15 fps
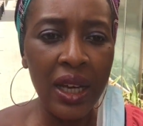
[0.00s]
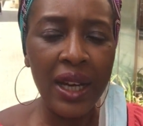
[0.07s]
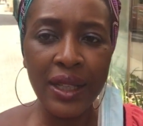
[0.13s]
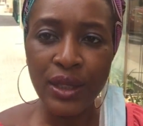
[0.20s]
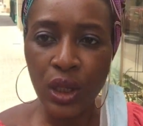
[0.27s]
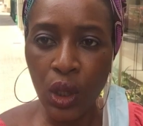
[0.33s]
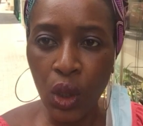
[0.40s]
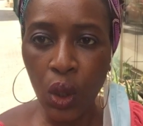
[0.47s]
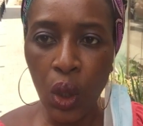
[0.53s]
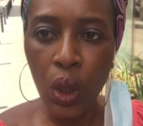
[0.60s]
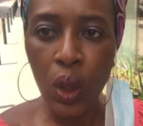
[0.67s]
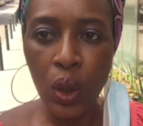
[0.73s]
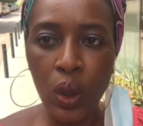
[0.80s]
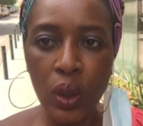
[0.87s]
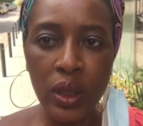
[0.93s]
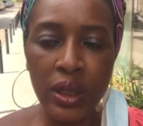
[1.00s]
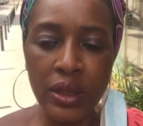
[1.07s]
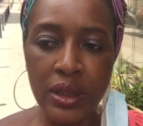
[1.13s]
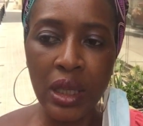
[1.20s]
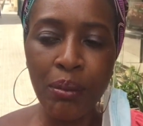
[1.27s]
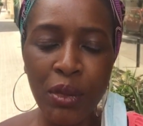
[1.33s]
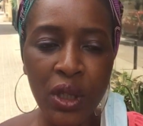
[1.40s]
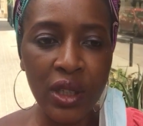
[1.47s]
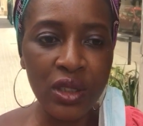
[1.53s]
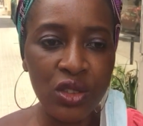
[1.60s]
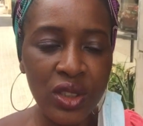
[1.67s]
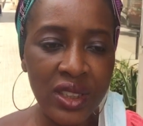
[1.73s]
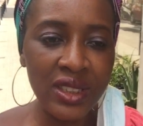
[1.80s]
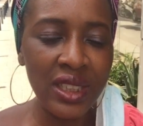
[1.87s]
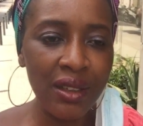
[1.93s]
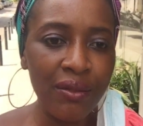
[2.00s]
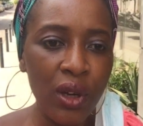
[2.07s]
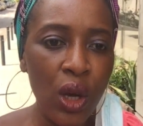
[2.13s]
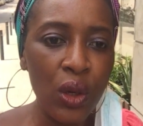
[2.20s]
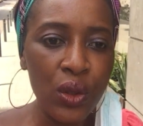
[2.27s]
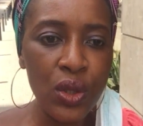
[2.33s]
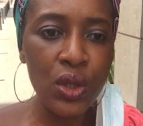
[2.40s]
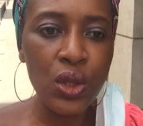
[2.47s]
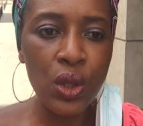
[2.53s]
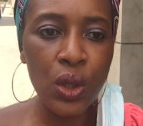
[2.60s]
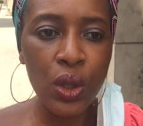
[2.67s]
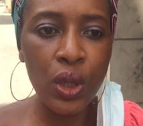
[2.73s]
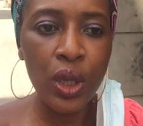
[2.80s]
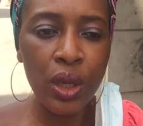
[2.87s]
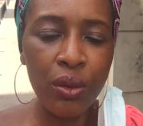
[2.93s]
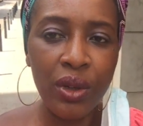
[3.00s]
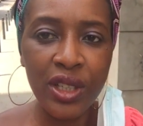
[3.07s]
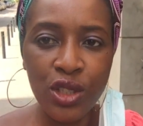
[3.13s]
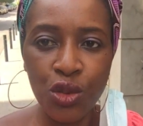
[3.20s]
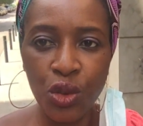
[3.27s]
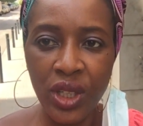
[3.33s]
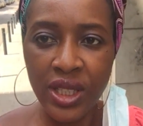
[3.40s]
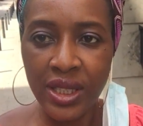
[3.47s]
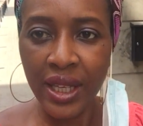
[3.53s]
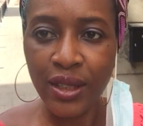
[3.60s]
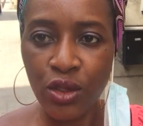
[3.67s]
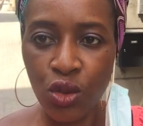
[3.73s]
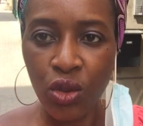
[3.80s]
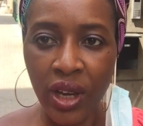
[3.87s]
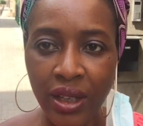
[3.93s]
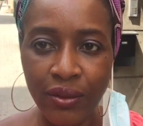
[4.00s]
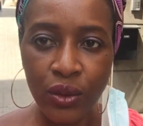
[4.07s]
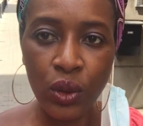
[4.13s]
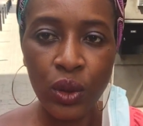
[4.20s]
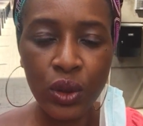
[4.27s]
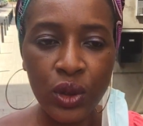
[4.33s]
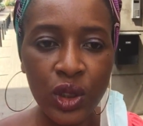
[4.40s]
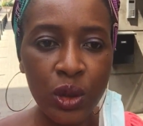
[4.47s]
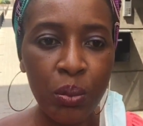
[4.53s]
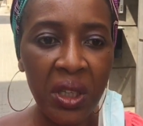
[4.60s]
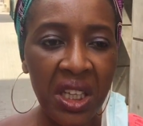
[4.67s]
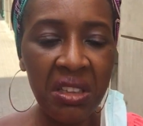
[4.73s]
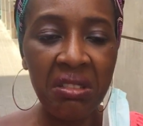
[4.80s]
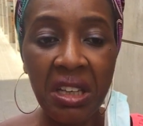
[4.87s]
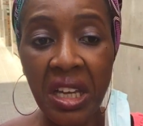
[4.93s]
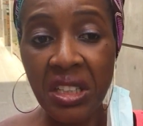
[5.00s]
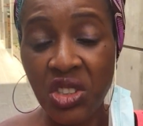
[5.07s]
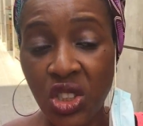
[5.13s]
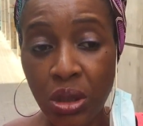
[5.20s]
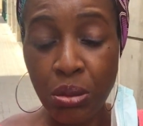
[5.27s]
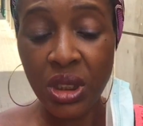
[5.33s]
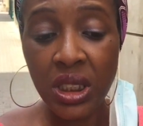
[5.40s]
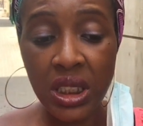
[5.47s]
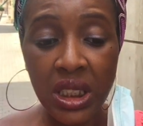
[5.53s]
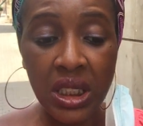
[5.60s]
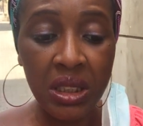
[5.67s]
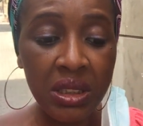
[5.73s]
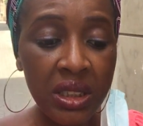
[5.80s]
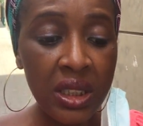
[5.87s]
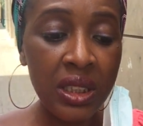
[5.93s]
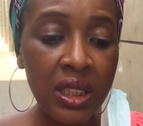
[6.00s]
As a whole, some countries have also restricted travel to Spain, like Germany,